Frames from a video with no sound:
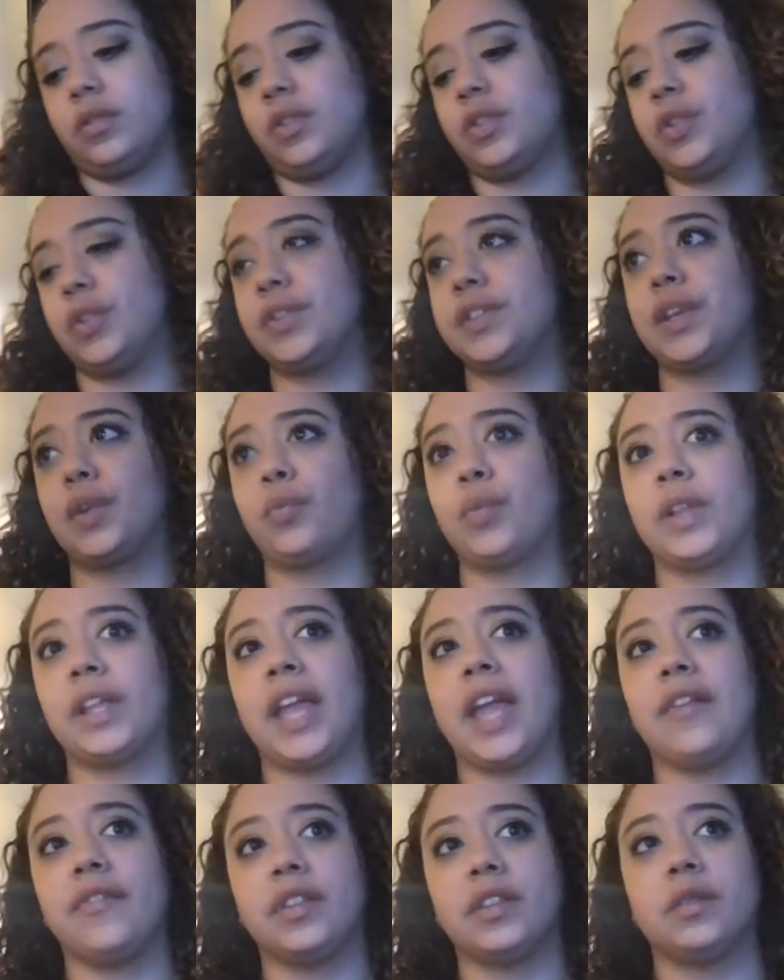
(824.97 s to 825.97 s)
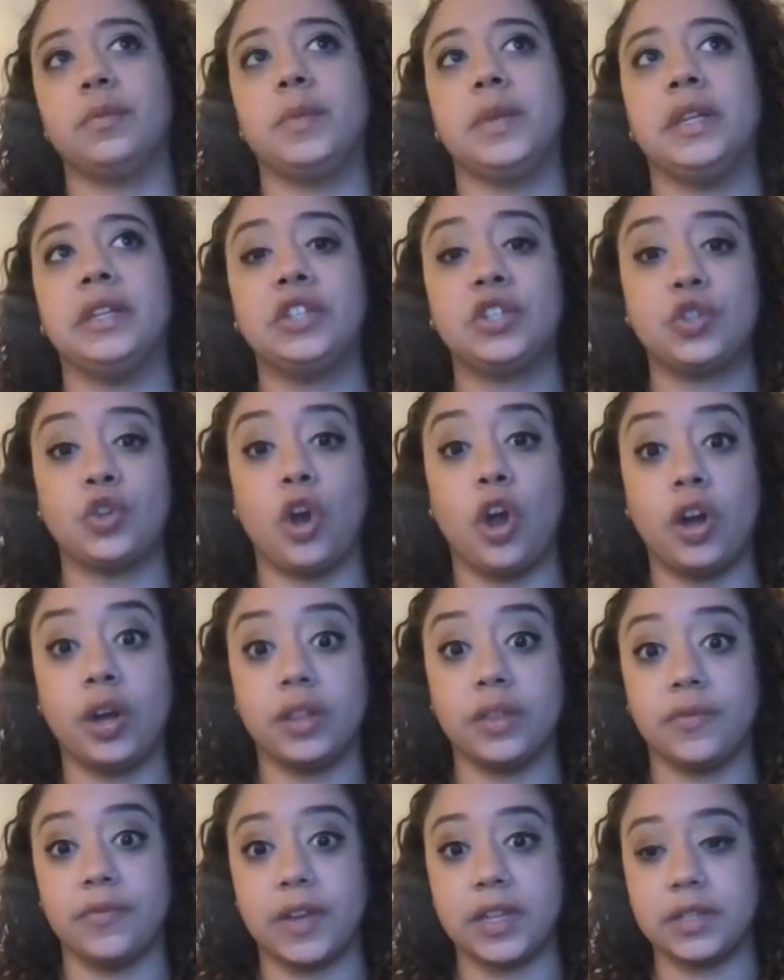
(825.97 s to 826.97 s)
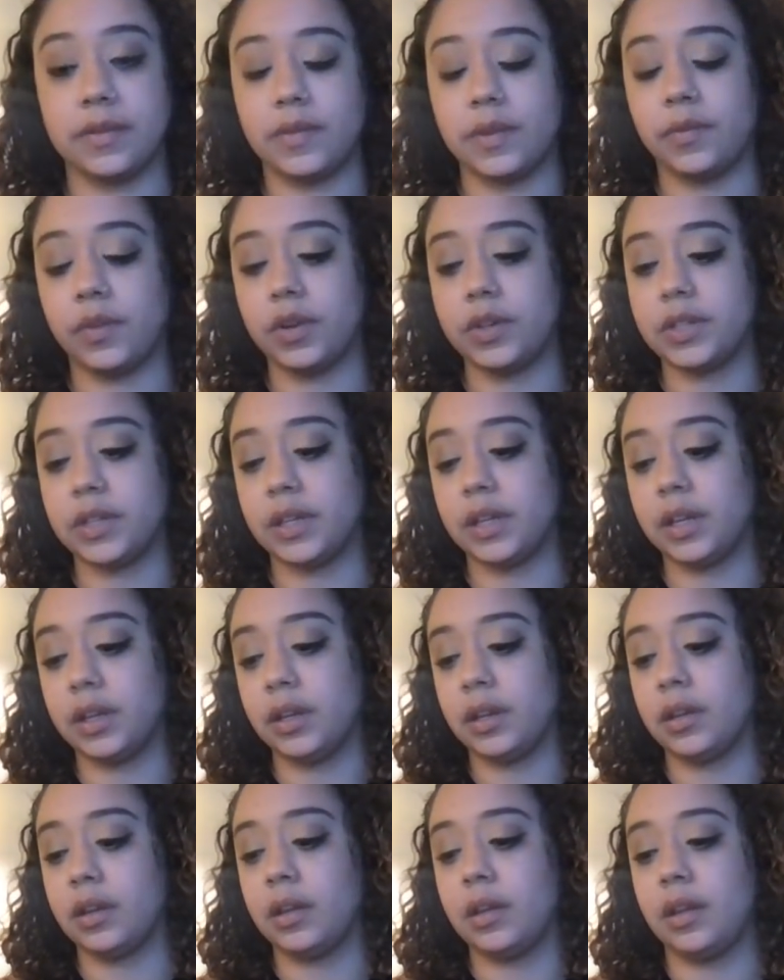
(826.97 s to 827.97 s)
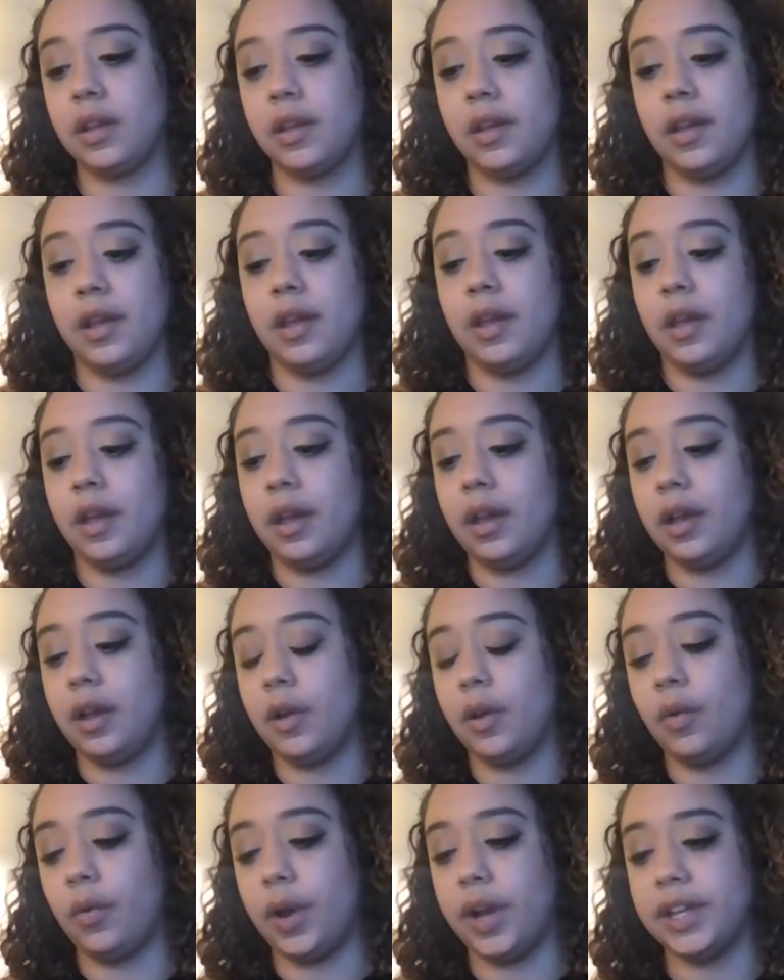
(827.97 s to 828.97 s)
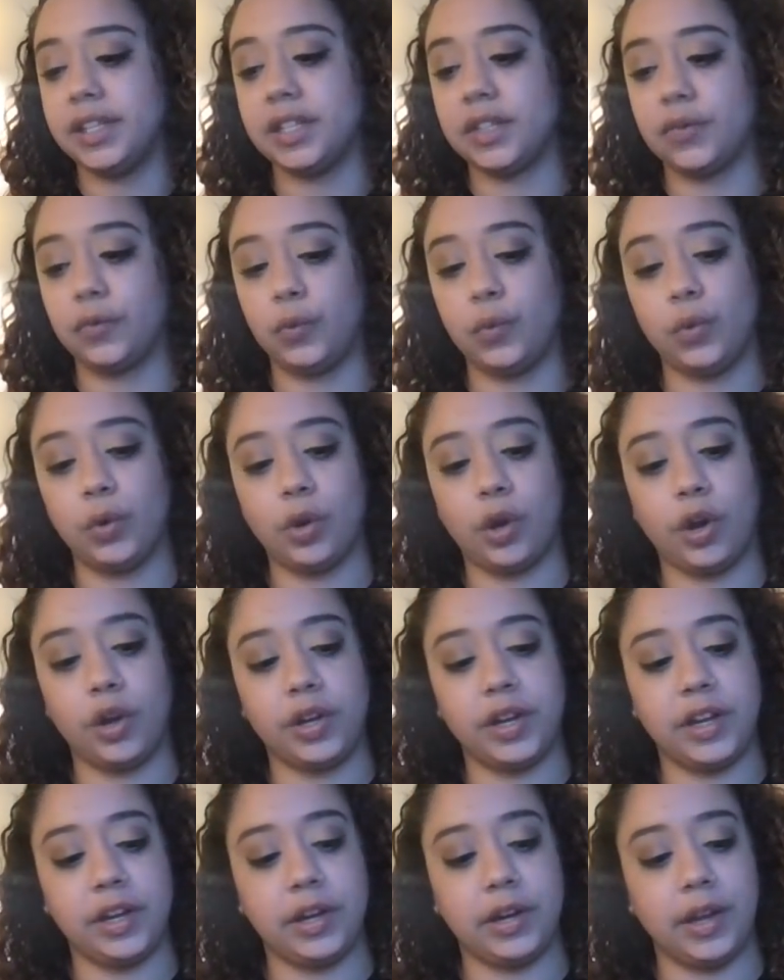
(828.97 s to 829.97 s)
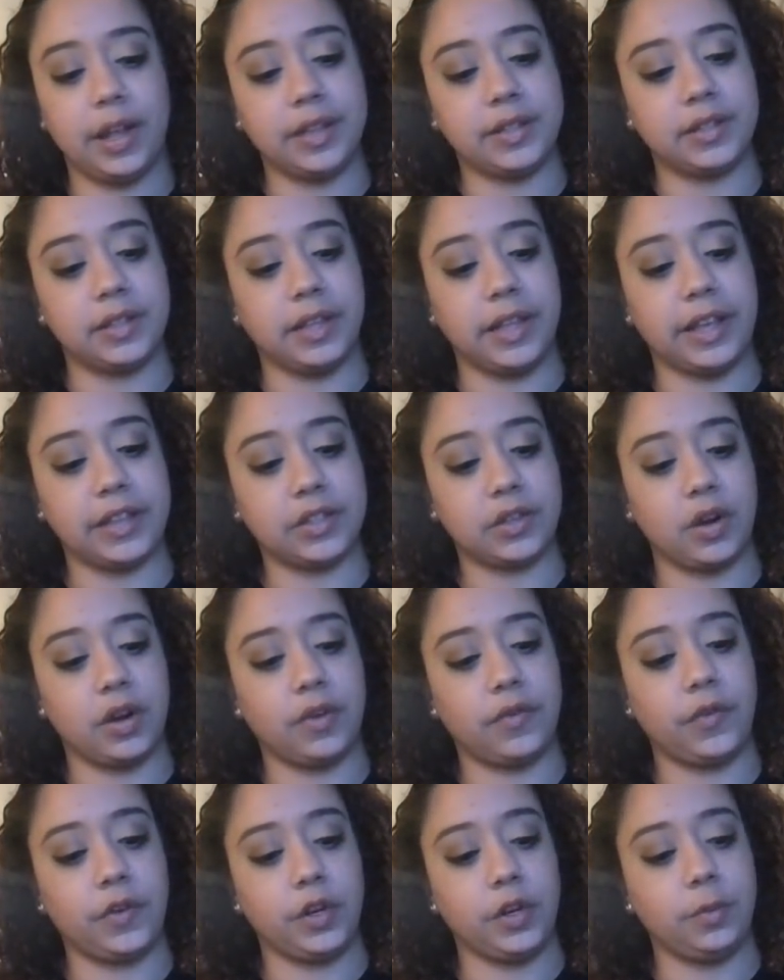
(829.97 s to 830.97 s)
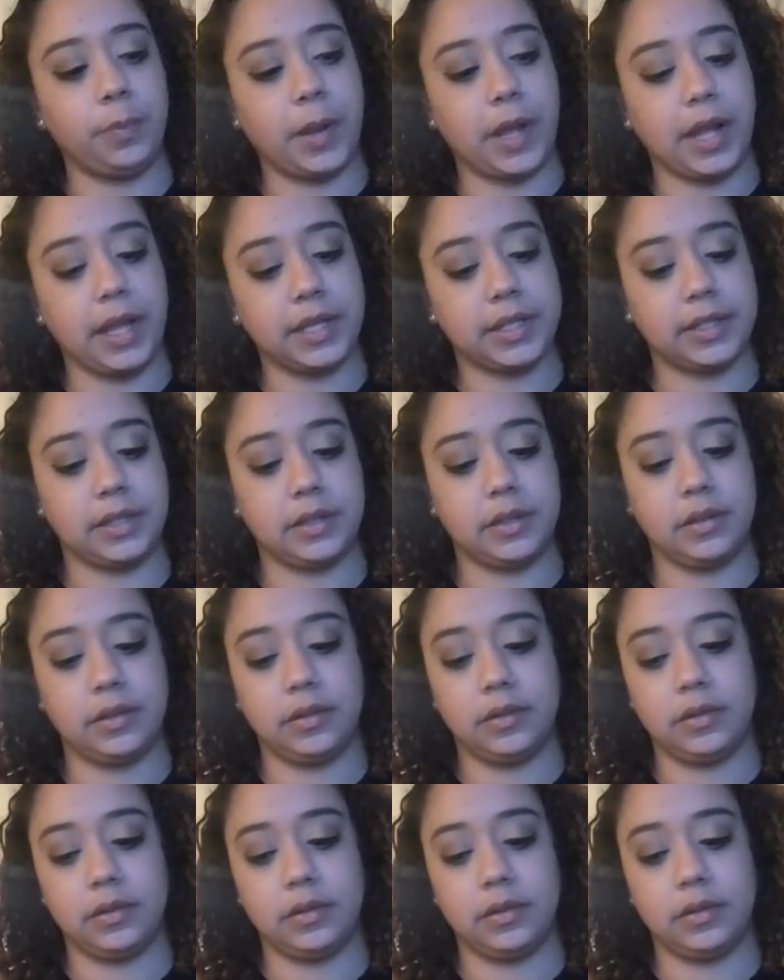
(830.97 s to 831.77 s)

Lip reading: So it's like really having to be strong in the face of adversity. Why is this Fool card here as the last card for your past?